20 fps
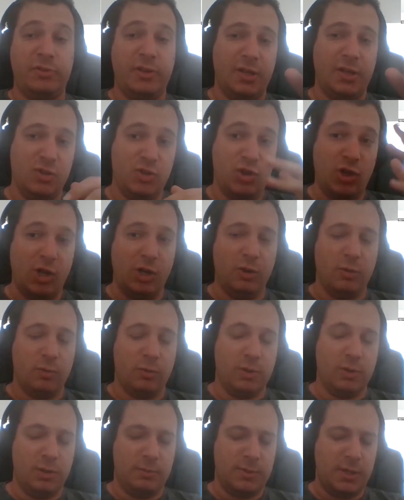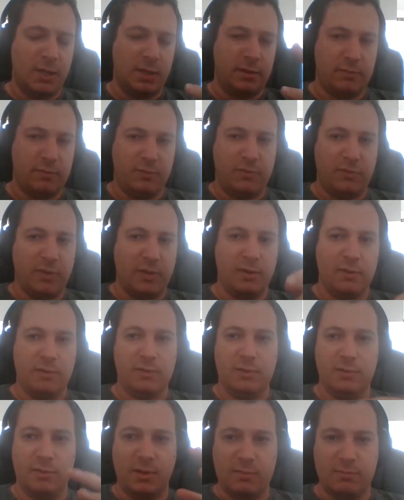in general, not saying
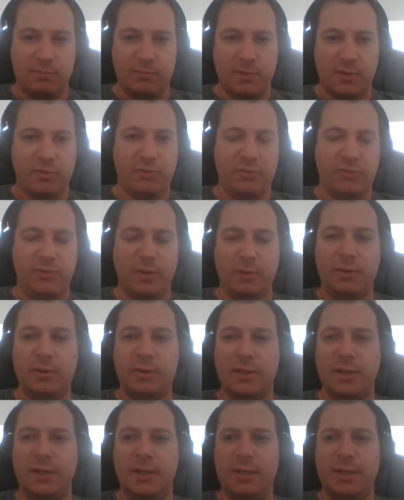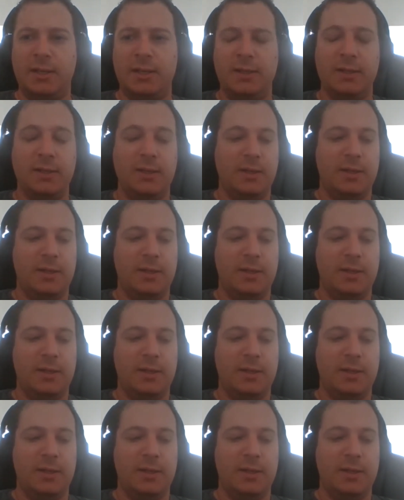not necessarily.